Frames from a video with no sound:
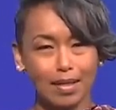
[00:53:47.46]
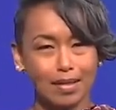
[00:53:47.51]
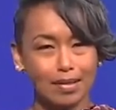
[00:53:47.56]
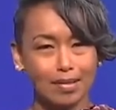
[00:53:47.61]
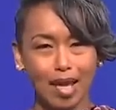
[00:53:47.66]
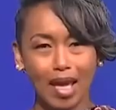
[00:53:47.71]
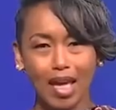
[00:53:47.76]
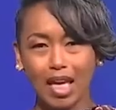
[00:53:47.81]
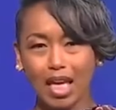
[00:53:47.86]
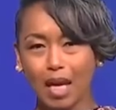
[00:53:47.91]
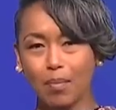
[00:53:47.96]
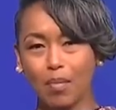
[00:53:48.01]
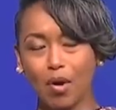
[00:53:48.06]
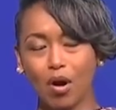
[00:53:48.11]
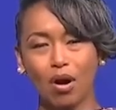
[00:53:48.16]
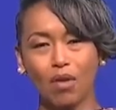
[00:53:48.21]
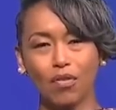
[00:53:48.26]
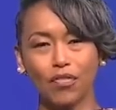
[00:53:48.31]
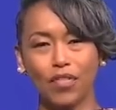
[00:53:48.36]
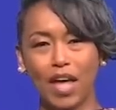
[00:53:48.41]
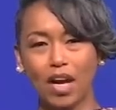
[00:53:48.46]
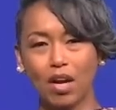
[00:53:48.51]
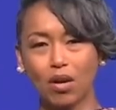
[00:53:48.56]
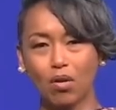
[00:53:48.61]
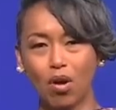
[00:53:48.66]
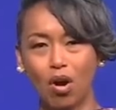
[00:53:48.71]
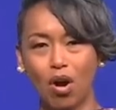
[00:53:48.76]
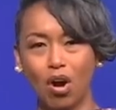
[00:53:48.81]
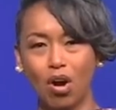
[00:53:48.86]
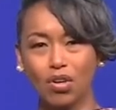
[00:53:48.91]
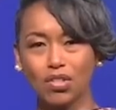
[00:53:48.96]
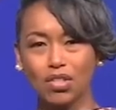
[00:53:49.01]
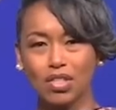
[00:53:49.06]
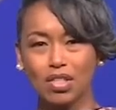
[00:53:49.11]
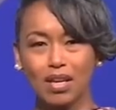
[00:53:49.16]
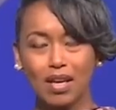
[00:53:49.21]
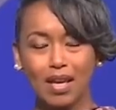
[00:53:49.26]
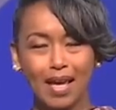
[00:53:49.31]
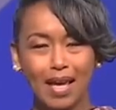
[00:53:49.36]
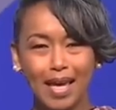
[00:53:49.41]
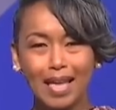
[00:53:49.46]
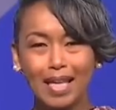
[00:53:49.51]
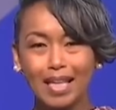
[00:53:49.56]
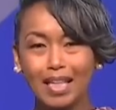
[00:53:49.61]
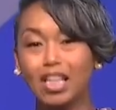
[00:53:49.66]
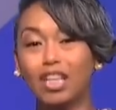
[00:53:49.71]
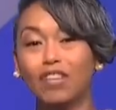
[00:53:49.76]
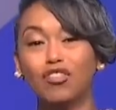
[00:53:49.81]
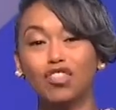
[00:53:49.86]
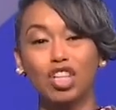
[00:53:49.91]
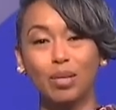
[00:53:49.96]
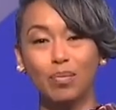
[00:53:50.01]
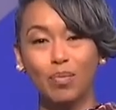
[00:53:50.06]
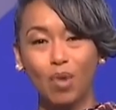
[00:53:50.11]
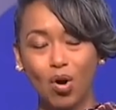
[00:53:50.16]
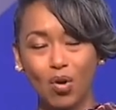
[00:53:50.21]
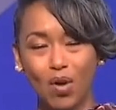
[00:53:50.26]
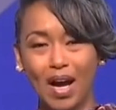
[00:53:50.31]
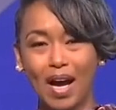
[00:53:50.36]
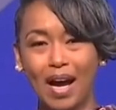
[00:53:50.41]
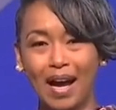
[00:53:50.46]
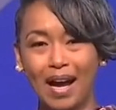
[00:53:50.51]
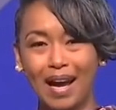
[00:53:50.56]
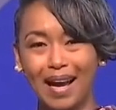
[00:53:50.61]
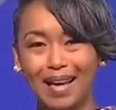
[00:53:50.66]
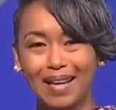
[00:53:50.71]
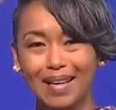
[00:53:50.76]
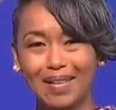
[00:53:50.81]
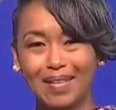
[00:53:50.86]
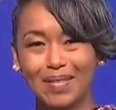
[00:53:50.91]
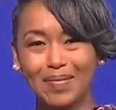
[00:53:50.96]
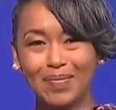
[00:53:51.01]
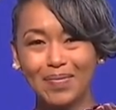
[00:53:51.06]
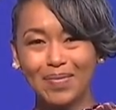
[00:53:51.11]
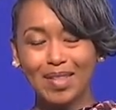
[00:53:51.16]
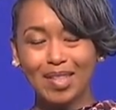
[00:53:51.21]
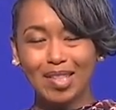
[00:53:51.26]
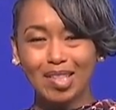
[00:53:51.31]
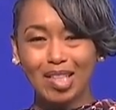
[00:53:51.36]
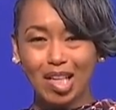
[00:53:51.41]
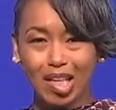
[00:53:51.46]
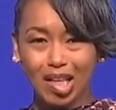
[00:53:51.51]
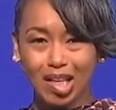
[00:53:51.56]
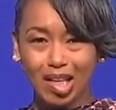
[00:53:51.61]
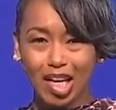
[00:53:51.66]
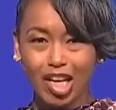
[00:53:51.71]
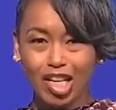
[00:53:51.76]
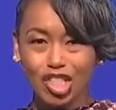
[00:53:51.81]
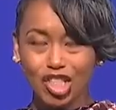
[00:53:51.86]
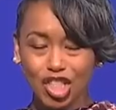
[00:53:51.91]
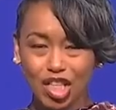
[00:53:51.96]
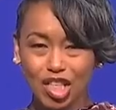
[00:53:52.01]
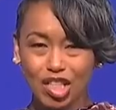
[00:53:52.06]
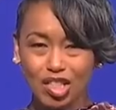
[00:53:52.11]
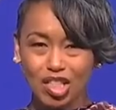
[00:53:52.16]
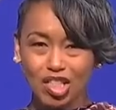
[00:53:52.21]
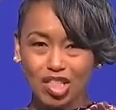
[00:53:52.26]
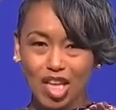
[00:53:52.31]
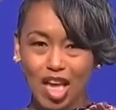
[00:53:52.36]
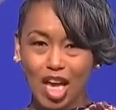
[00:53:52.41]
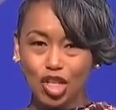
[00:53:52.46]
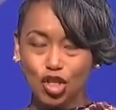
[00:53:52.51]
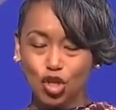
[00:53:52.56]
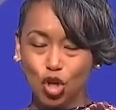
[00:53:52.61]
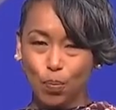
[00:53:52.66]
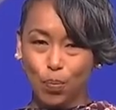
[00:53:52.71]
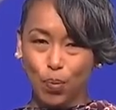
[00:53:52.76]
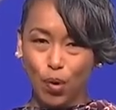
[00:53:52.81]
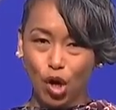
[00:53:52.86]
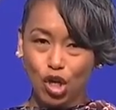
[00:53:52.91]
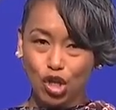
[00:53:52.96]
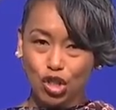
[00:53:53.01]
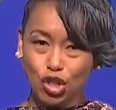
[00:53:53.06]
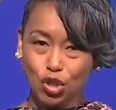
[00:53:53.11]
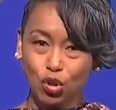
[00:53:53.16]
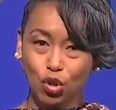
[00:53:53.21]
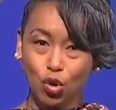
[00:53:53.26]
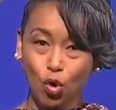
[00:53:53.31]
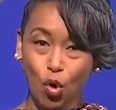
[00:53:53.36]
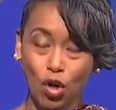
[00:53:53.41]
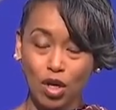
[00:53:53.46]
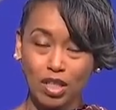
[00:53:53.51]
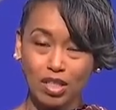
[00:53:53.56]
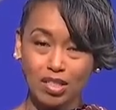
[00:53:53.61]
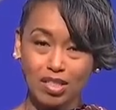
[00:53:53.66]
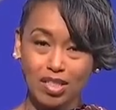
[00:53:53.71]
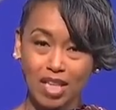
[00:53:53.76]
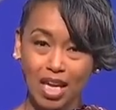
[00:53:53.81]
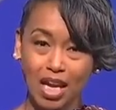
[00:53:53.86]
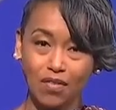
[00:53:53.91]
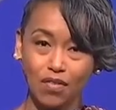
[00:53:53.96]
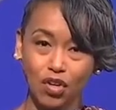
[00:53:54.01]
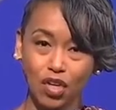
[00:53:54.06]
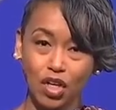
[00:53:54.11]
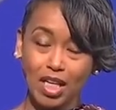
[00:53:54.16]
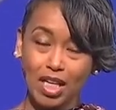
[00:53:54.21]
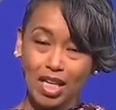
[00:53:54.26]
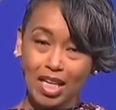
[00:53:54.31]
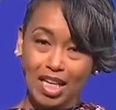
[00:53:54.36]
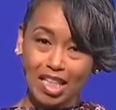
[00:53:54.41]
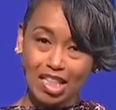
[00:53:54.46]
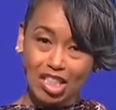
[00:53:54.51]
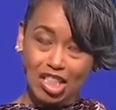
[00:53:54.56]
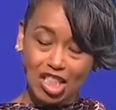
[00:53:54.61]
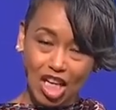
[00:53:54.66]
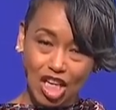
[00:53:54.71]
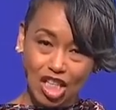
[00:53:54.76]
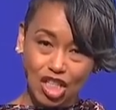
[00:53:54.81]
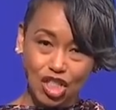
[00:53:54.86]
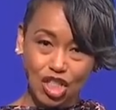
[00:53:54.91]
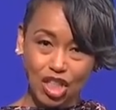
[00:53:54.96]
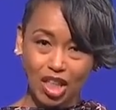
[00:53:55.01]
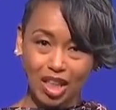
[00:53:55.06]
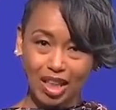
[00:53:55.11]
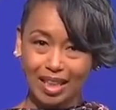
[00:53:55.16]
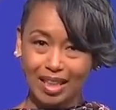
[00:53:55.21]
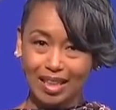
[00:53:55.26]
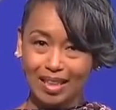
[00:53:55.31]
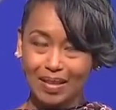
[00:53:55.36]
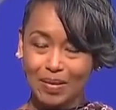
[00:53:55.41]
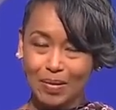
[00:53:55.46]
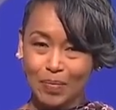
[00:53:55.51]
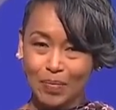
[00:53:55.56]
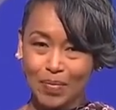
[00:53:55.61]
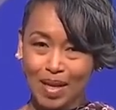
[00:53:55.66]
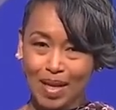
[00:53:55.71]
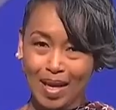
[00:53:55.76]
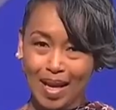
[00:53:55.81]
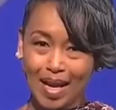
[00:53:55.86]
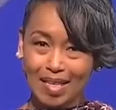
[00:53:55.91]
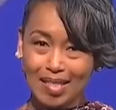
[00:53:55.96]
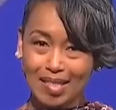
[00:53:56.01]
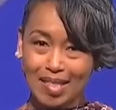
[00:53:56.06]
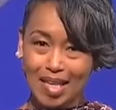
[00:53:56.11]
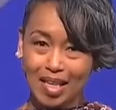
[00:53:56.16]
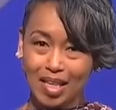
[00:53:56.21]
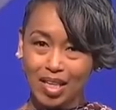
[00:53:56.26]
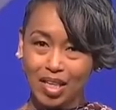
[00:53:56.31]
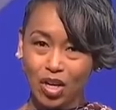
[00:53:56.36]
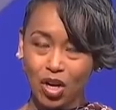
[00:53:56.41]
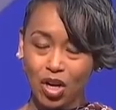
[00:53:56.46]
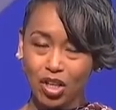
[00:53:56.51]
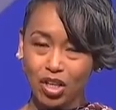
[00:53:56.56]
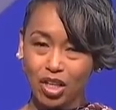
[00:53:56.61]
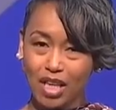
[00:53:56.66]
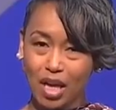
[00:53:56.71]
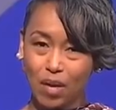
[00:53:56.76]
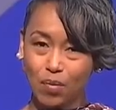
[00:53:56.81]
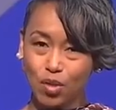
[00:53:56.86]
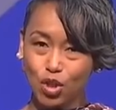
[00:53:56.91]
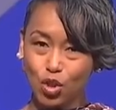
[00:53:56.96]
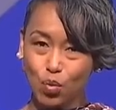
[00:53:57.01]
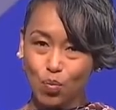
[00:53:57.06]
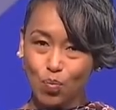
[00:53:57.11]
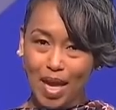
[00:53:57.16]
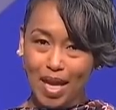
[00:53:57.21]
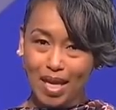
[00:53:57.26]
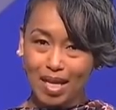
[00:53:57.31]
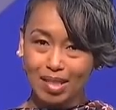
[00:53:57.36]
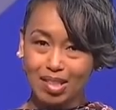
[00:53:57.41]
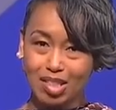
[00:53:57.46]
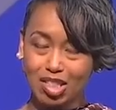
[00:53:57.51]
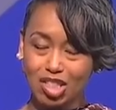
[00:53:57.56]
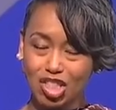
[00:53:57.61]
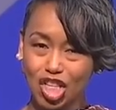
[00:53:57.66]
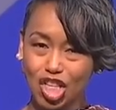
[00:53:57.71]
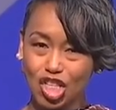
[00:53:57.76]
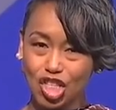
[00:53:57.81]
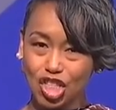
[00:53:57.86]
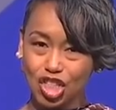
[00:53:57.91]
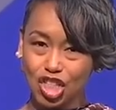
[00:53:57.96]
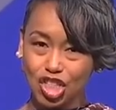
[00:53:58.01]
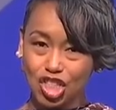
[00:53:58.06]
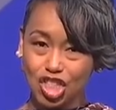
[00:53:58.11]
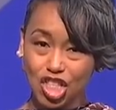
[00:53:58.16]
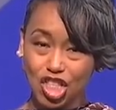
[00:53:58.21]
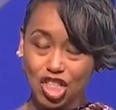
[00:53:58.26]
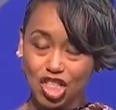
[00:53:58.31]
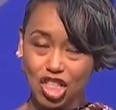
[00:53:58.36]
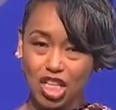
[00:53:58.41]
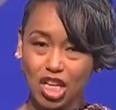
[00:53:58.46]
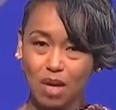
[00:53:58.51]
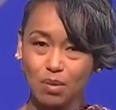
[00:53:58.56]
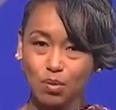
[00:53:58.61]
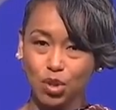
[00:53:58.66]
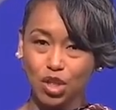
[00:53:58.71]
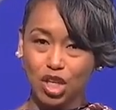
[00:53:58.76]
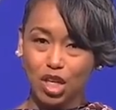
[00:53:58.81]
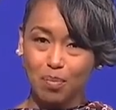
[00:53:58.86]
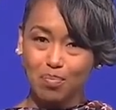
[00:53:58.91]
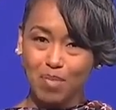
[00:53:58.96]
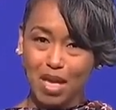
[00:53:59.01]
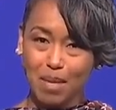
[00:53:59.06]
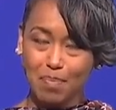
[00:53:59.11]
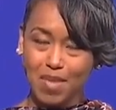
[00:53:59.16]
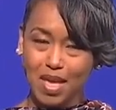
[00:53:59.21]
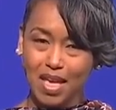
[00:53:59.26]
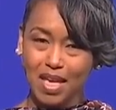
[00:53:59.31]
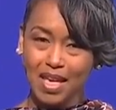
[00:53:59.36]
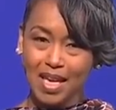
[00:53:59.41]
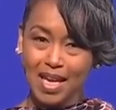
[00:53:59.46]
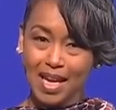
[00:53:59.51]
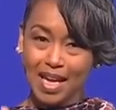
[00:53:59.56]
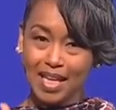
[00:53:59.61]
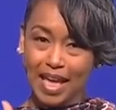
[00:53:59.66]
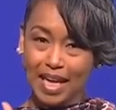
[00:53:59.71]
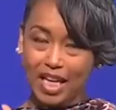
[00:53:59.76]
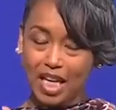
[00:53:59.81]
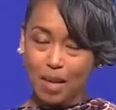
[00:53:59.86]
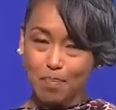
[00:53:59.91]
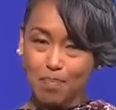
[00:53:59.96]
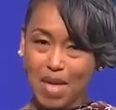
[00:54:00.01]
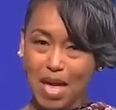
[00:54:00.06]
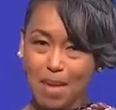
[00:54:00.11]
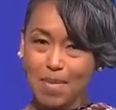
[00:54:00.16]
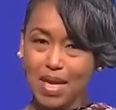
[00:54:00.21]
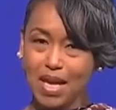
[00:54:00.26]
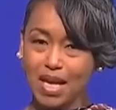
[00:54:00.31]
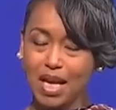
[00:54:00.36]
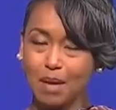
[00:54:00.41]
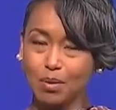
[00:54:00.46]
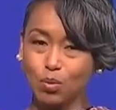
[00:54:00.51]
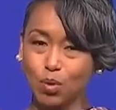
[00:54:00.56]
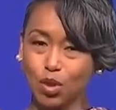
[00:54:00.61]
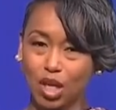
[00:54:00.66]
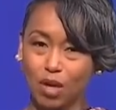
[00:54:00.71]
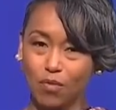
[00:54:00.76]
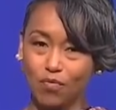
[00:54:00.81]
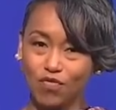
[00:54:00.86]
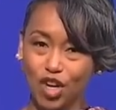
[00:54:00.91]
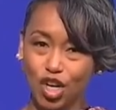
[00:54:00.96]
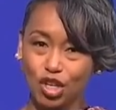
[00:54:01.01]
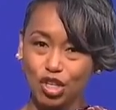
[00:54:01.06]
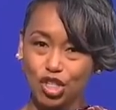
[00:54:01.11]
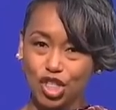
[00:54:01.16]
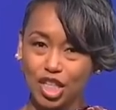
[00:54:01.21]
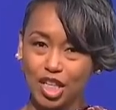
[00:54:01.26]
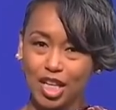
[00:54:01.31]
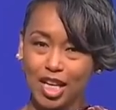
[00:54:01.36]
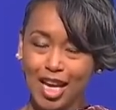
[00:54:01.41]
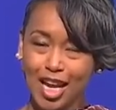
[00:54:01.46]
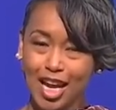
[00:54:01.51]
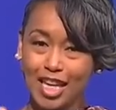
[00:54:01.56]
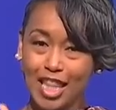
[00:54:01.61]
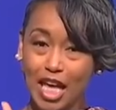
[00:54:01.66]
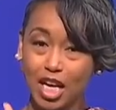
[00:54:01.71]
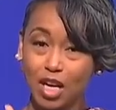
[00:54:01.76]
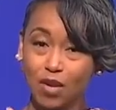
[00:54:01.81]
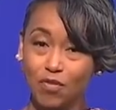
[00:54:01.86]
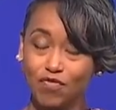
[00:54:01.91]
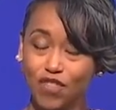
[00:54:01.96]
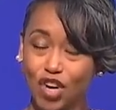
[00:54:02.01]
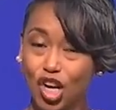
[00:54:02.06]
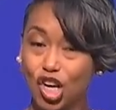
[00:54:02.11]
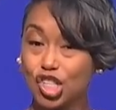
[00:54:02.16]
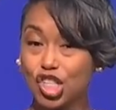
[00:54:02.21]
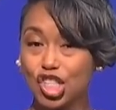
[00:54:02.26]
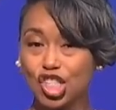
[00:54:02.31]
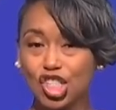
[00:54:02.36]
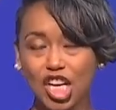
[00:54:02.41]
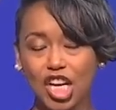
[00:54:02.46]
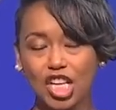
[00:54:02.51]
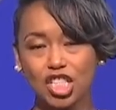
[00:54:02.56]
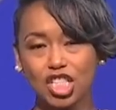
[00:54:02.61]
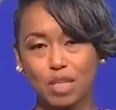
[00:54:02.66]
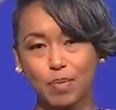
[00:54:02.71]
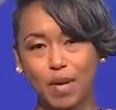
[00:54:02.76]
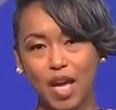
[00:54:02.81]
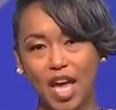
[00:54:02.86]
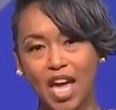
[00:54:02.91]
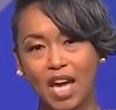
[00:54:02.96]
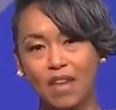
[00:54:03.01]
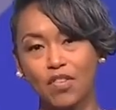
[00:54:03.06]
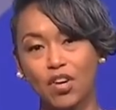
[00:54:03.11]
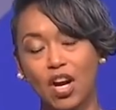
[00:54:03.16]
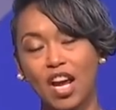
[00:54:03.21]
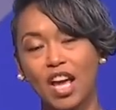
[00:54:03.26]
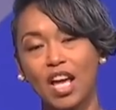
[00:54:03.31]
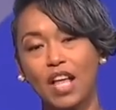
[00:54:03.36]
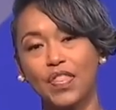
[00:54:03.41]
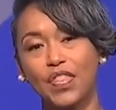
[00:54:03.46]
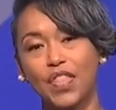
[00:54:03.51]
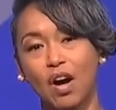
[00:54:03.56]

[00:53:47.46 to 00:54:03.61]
take him off that cross, and lift him on high. Declare Jesus as your personal Lord and Savior intentionally. I said it earlier that when you make a decision, the decision comes with commitment, and that commitment comes with conversion, and that conversion changes behavior and